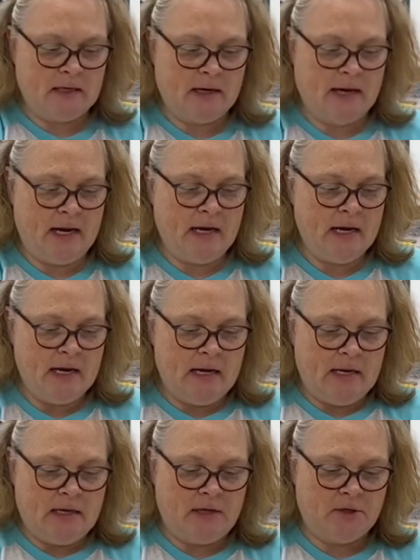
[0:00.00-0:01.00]
All right,
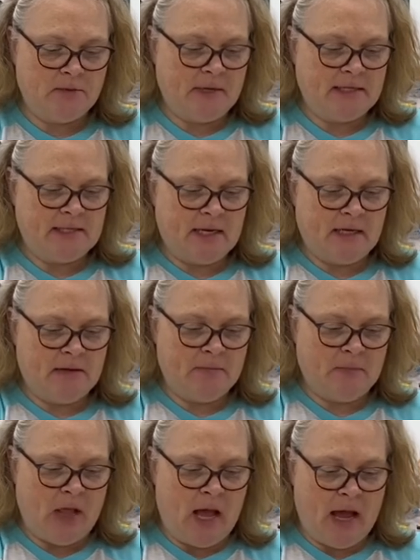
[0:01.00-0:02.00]
here's my second
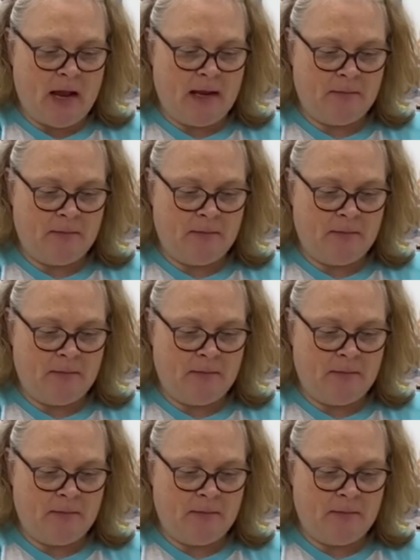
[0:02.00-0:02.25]
block.